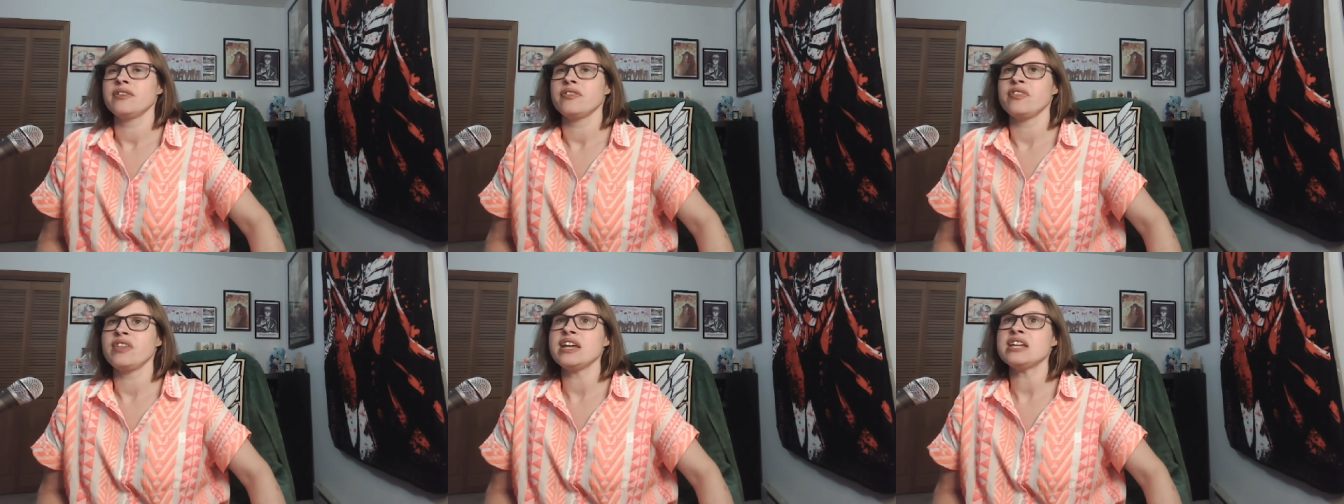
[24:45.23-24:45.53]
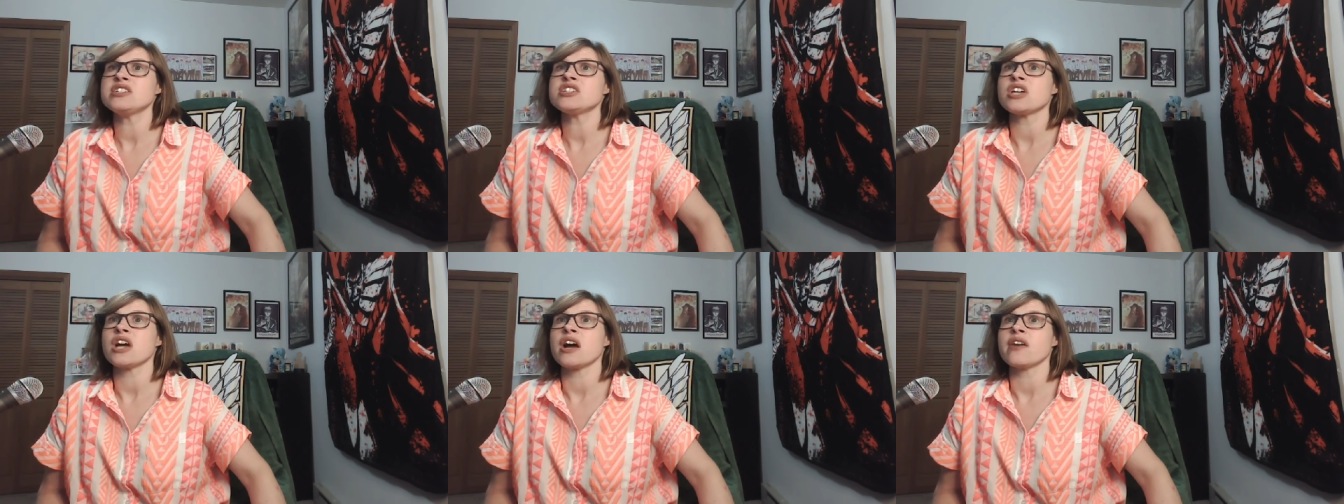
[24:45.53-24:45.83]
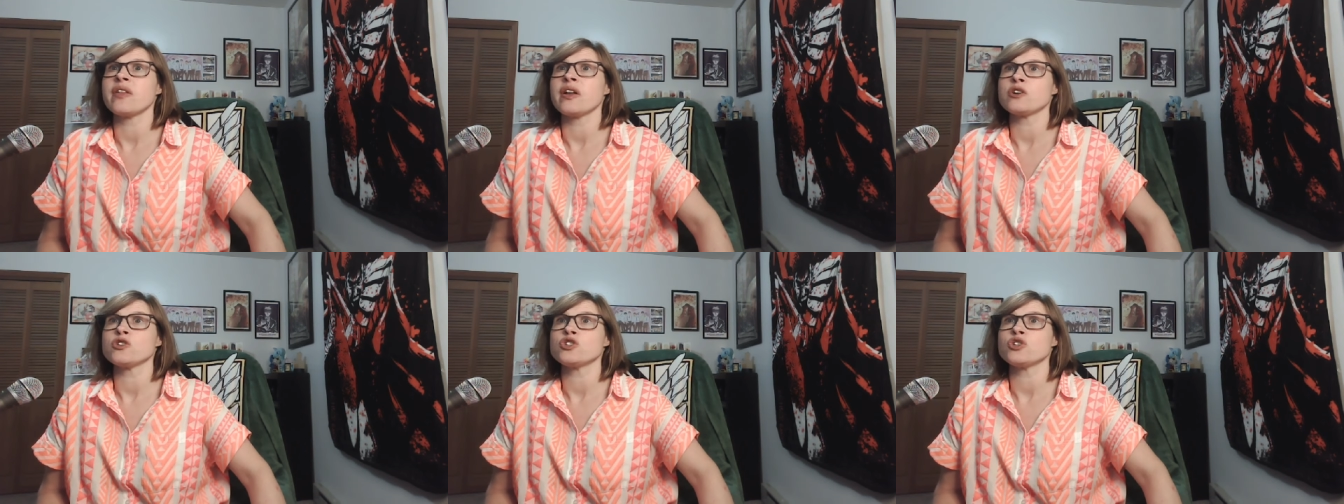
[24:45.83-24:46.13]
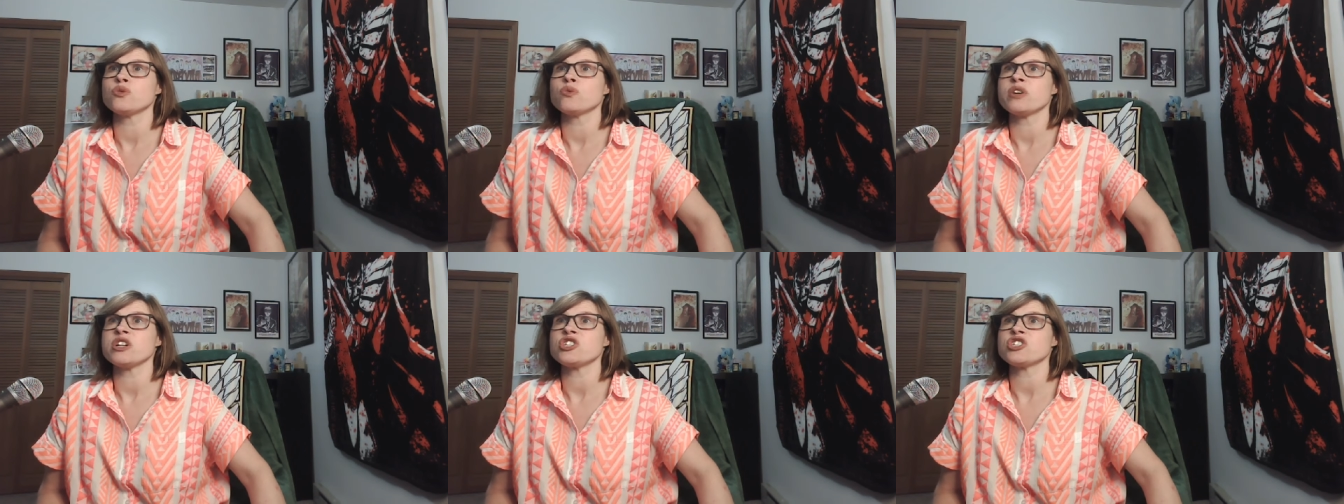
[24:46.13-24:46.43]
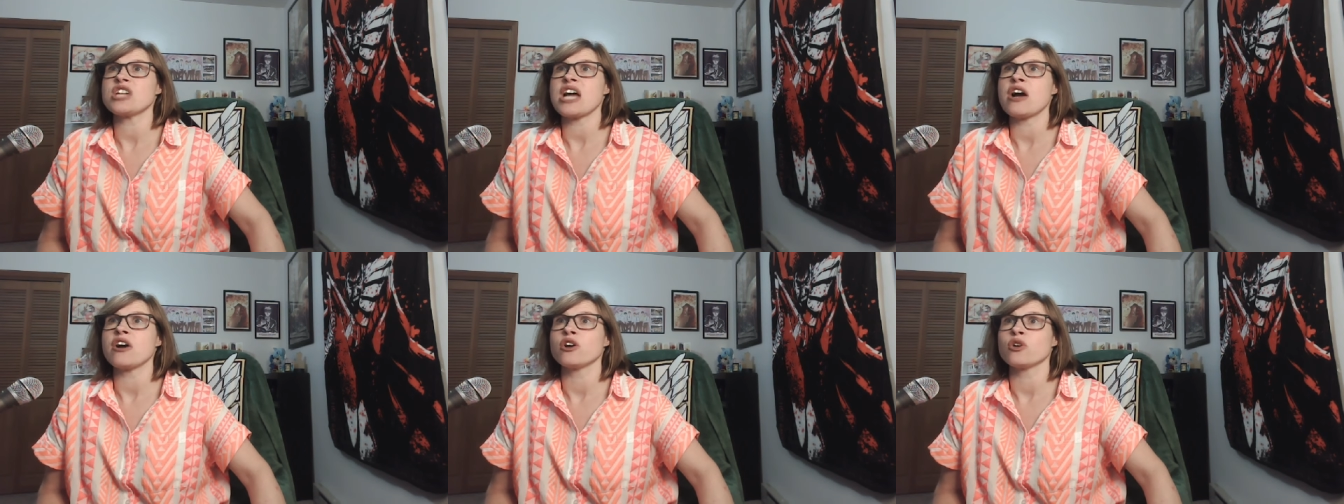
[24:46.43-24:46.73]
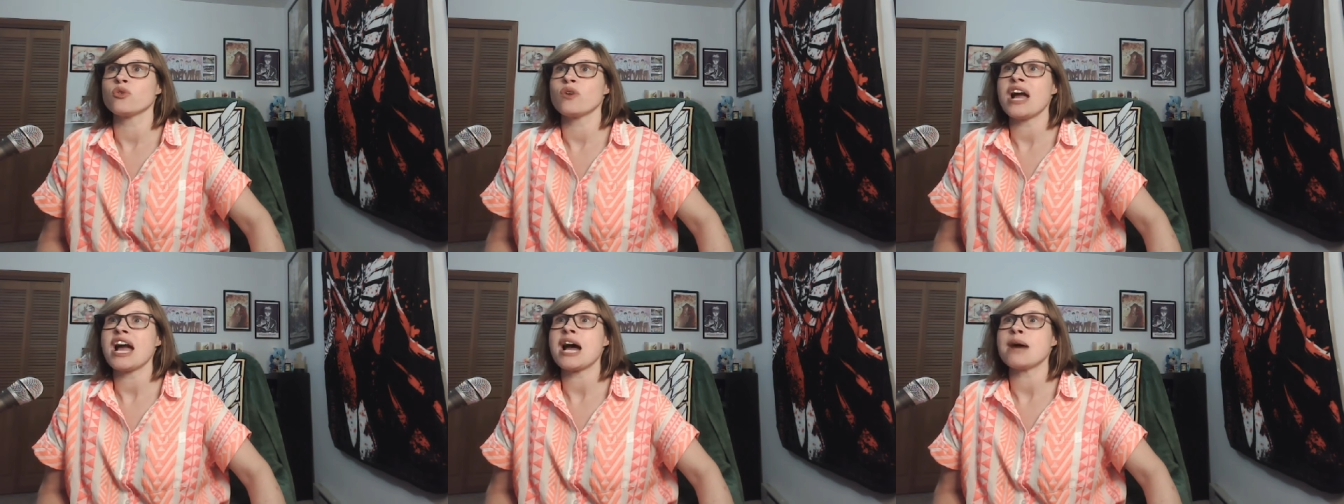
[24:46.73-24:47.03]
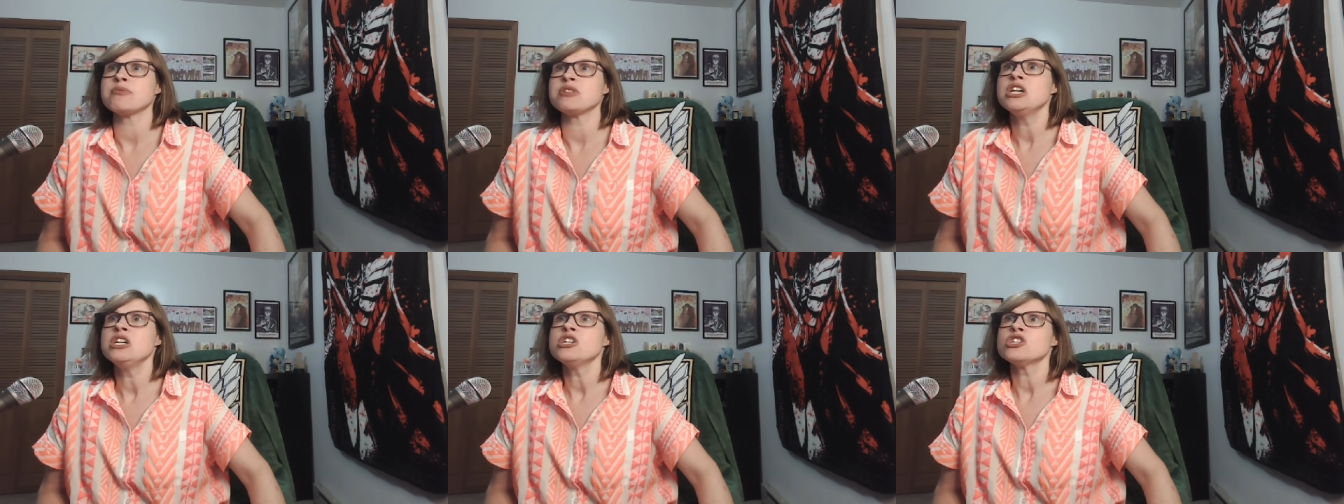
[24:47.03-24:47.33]
Then Tianlong Jun reached out and
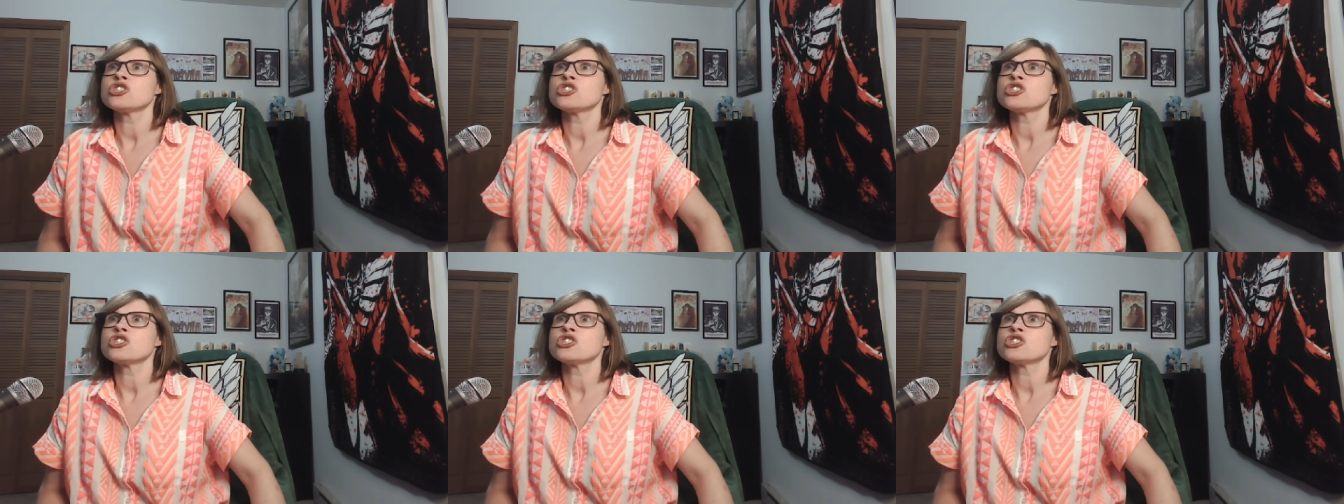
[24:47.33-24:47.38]
grabbed